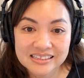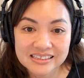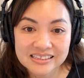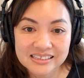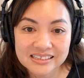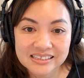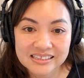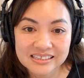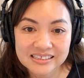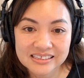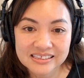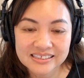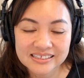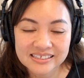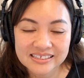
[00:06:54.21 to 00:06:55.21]

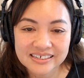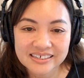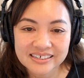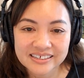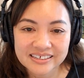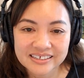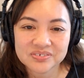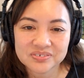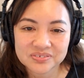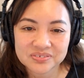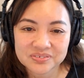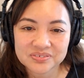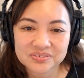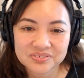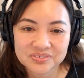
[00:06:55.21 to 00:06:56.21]

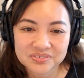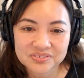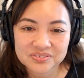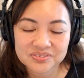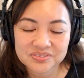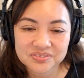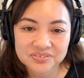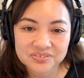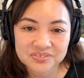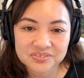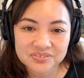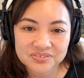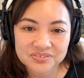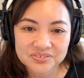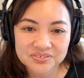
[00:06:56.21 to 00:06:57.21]

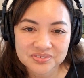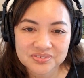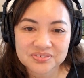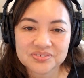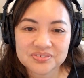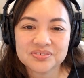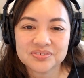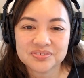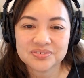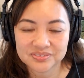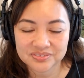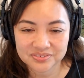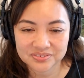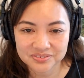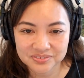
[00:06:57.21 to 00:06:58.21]

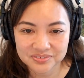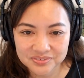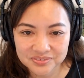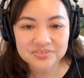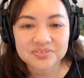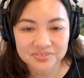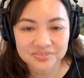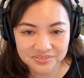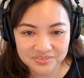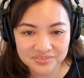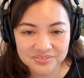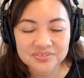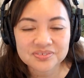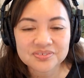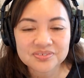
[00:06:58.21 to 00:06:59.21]

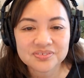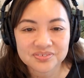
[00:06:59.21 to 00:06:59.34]
The person shown says nothing.